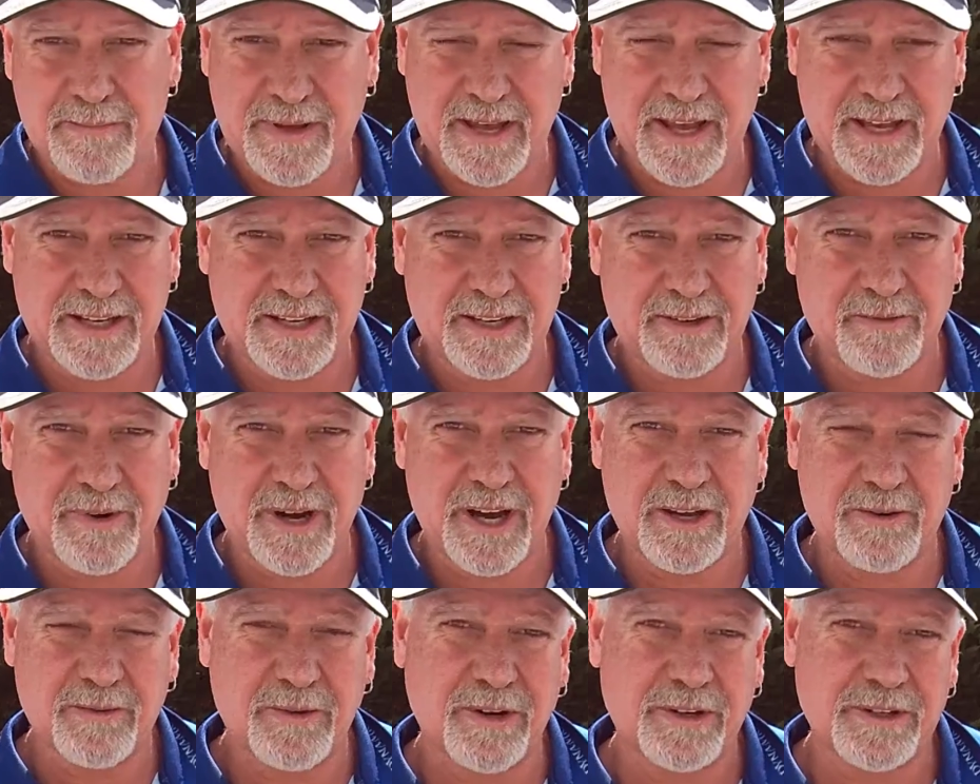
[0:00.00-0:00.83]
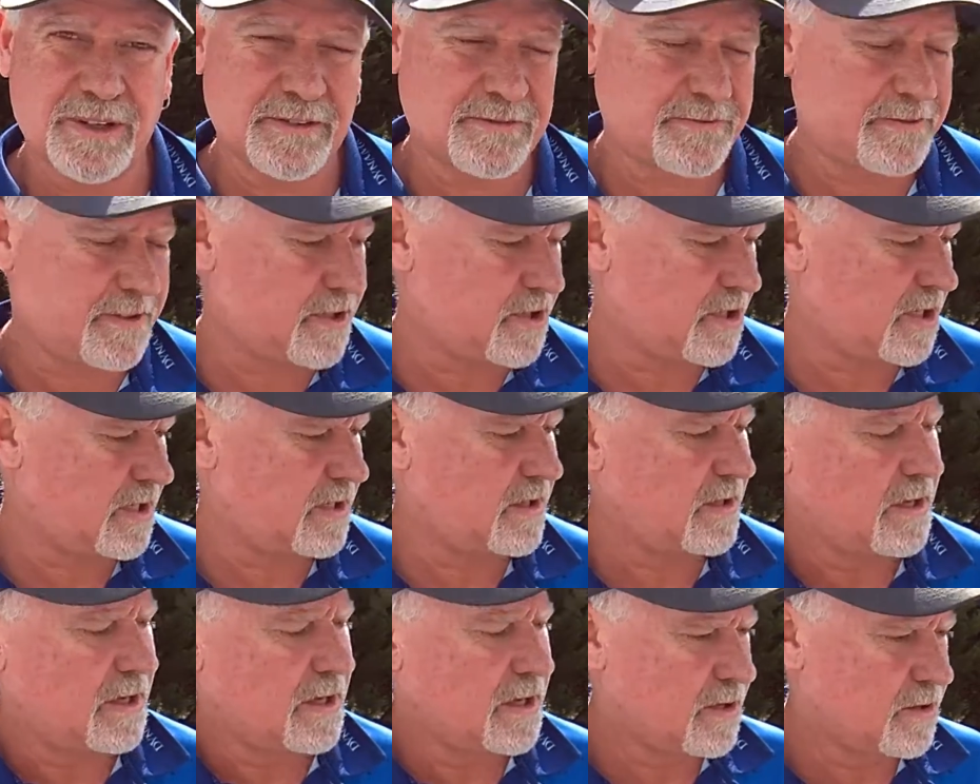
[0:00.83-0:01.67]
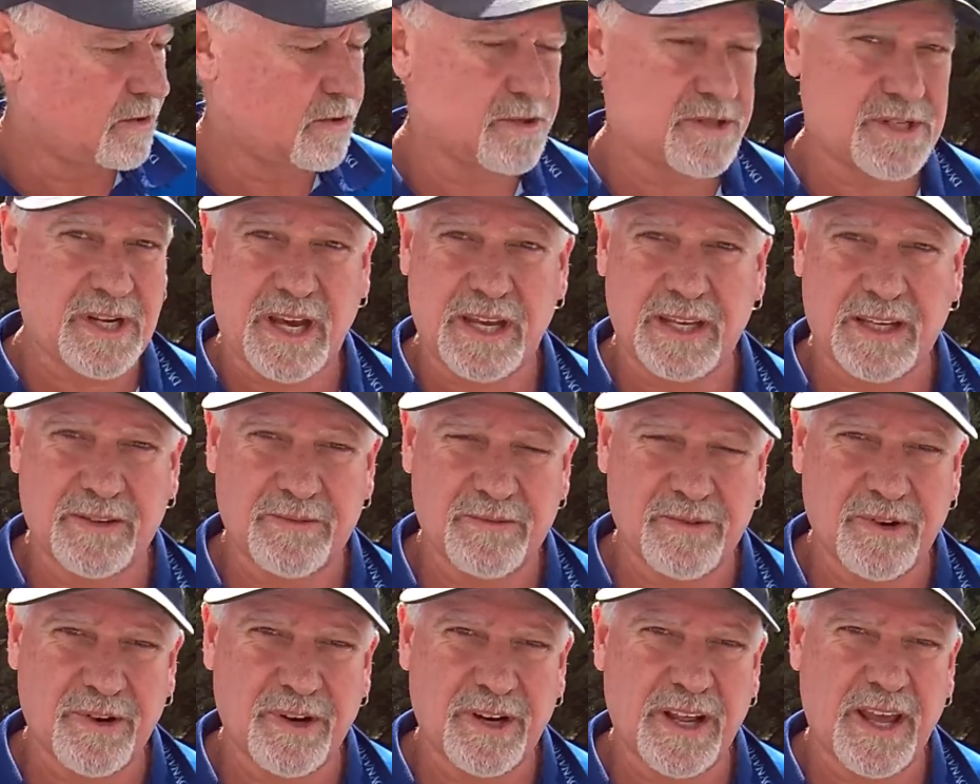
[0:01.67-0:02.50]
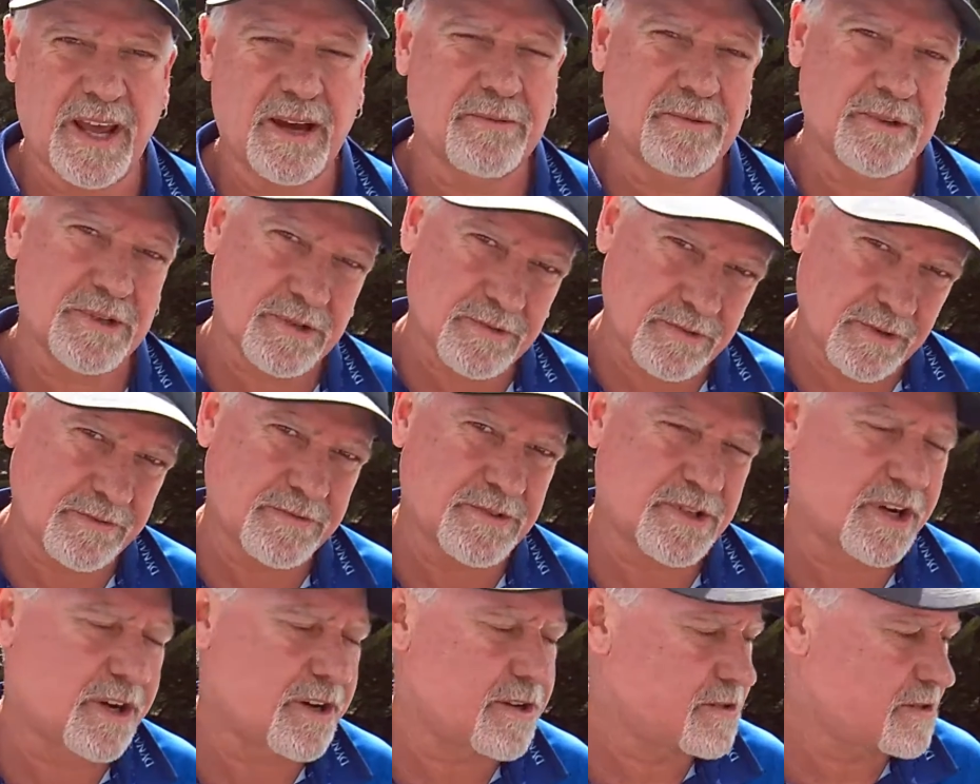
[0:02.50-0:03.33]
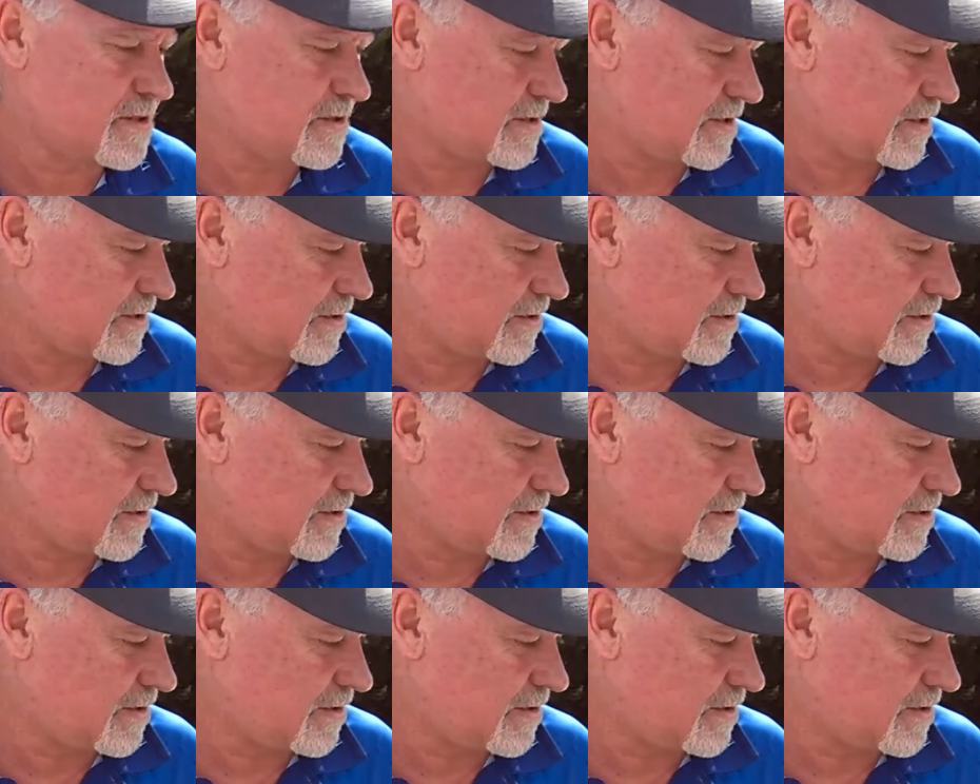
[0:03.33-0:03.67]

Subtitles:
of your way while you're fishing, or take it right out, which we've chosen to do.